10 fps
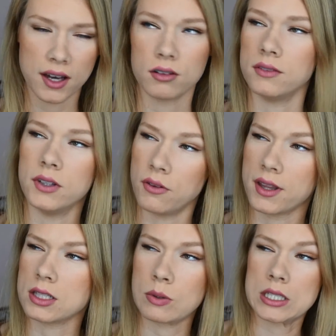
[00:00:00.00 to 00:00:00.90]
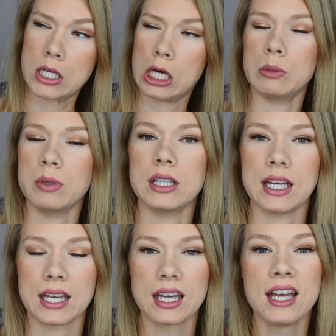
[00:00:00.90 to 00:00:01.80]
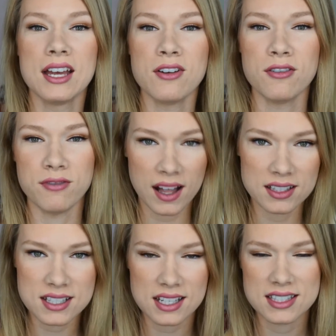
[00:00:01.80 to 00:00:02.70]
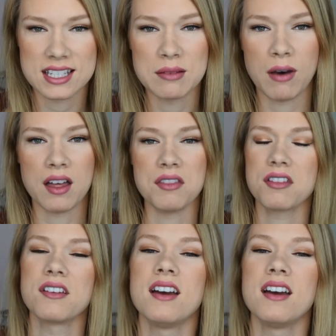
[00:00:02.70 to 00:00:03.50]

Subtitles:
I don't even know if that's what it's called, but like Valentine's Day month.